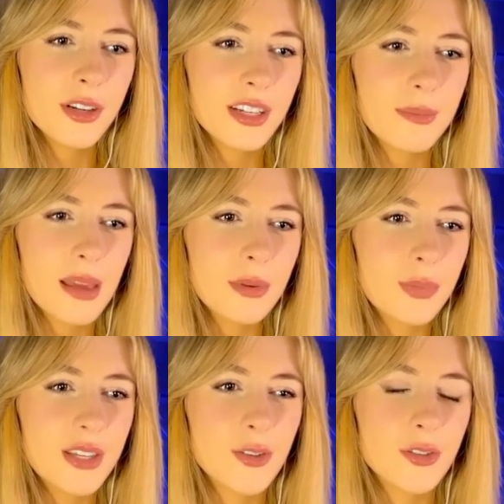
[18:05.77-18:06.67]
can maybe
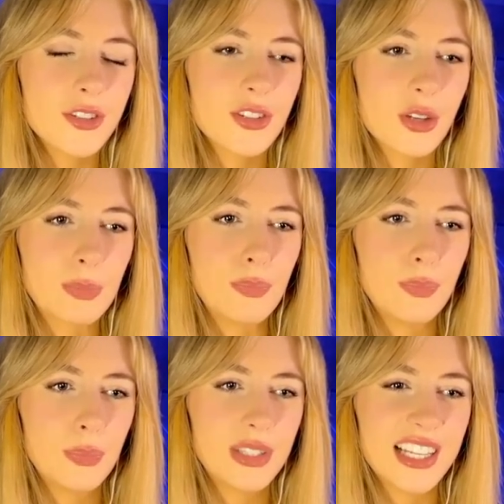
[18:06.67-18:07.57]
be used to
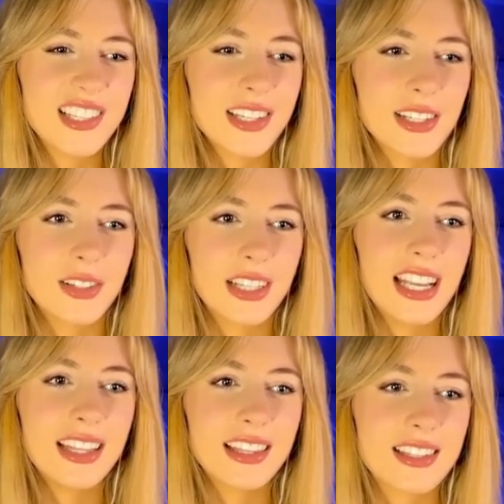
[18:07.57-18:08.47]
place it
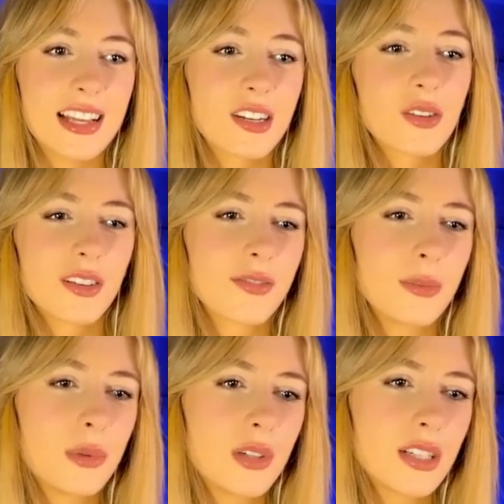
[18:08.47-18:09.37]
in the center of the
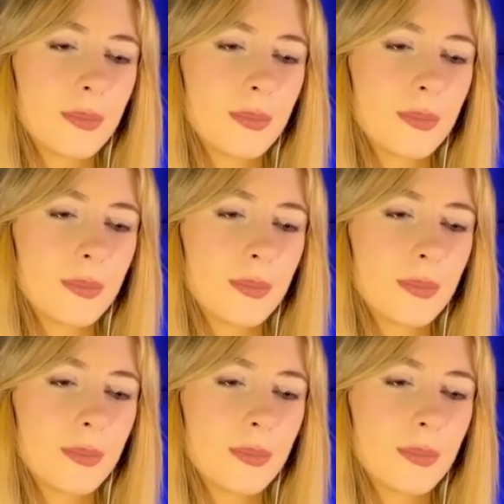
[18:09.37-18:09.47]
board.